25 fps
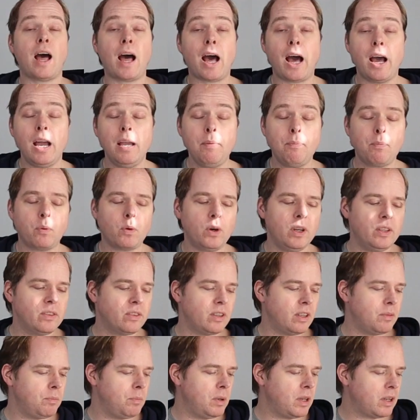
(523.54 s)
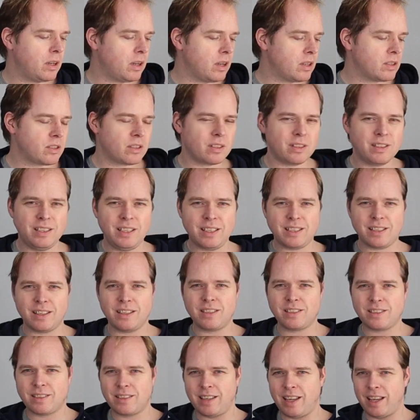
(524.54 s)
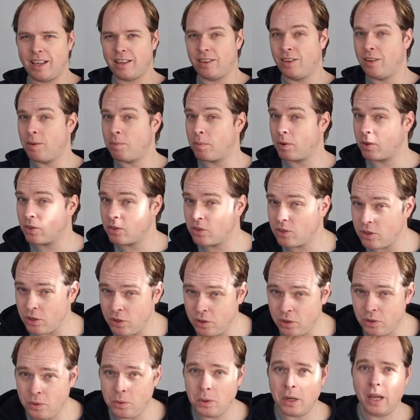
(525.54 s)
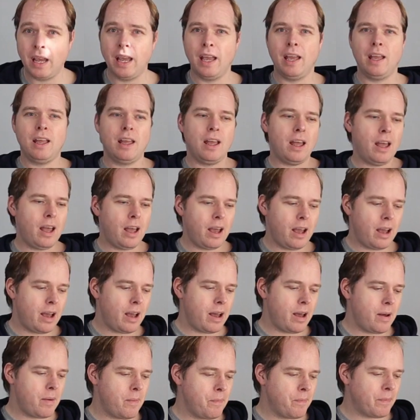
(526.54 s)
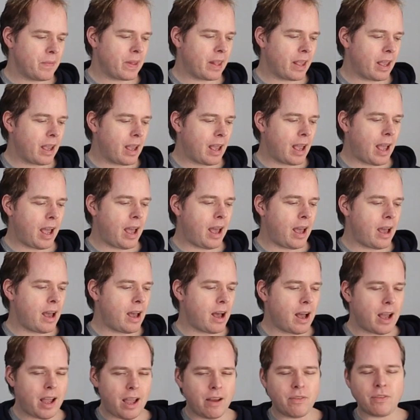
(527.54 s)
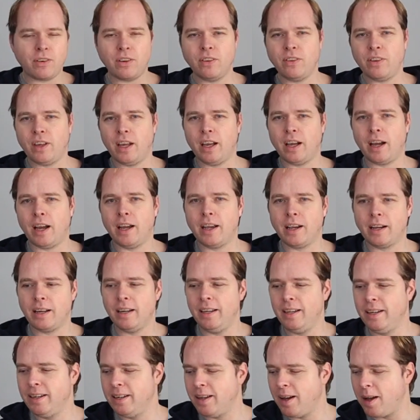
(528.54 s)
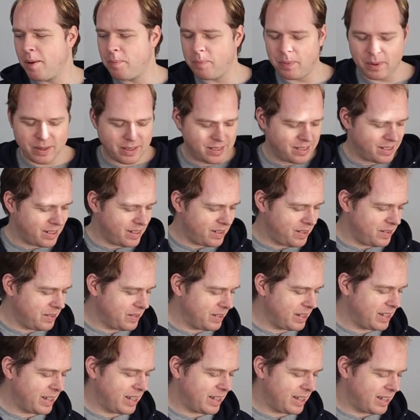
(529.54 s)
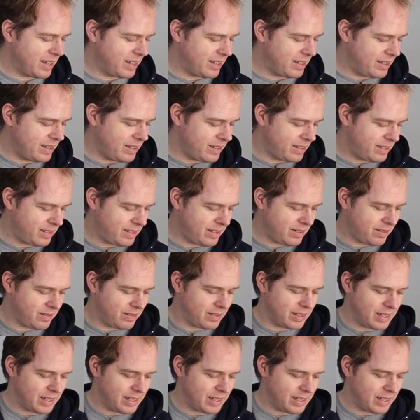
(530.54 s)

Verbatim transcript: I printed because this is take number two. Um, uh, everything I cleaned up, so no, no.